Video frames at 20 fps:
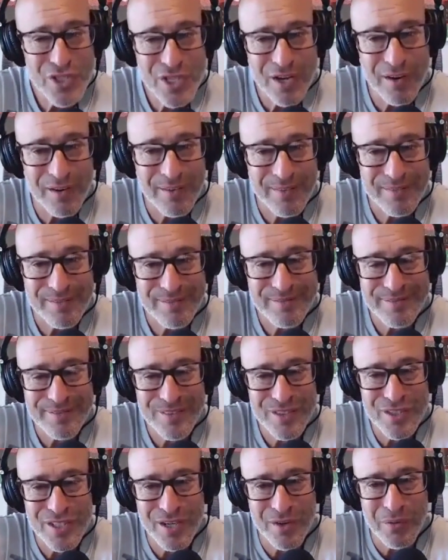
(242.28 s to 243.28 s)
share
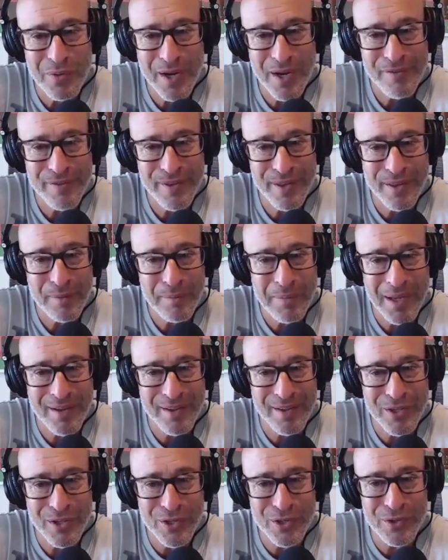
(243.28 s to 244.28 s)
share what i feel
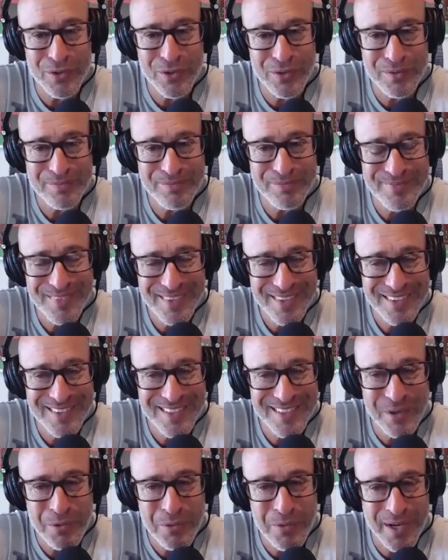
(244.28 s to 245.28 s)
about you
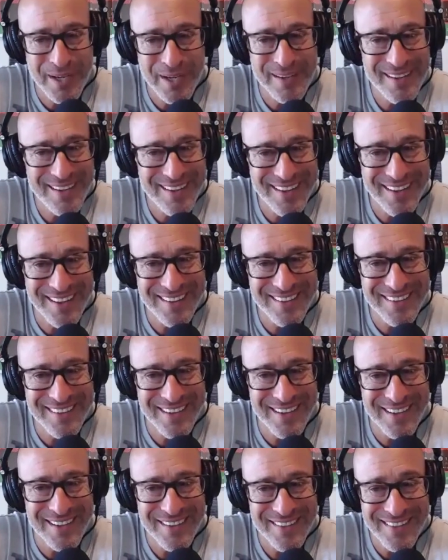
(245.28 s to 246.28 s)
dear one
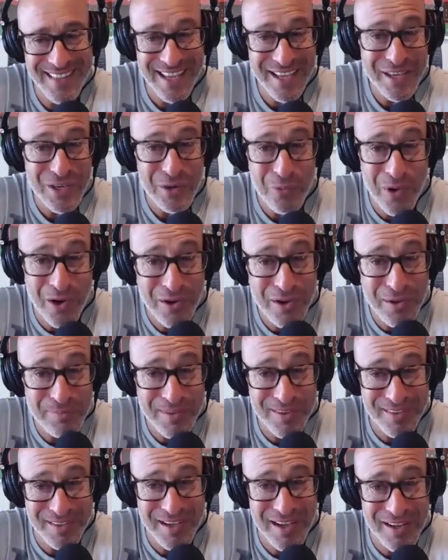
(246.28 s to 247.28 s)
and uh, thank you
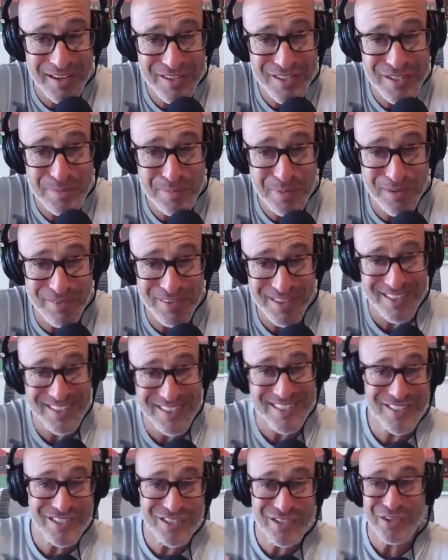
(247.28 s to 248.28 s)
welcome to the conscious pivot
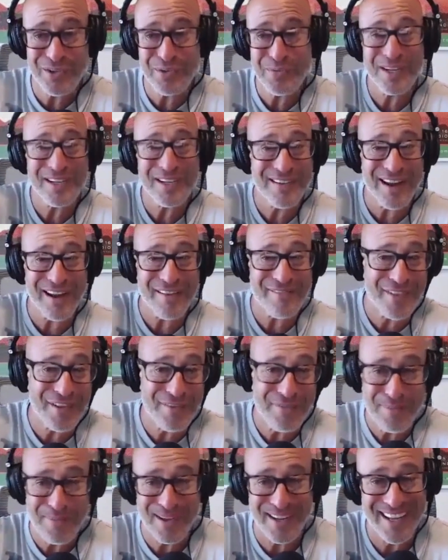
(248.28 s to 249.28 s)
this is judy
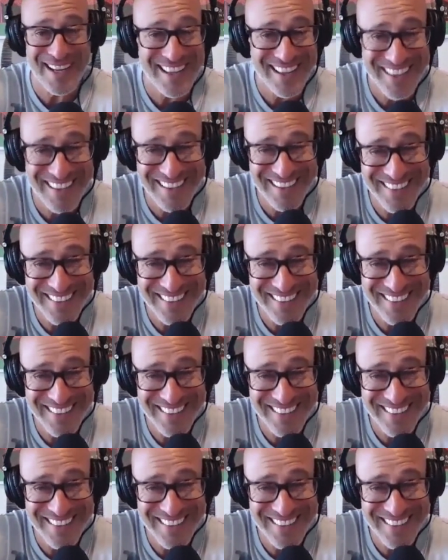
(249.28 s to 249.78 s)
whitcraft everybody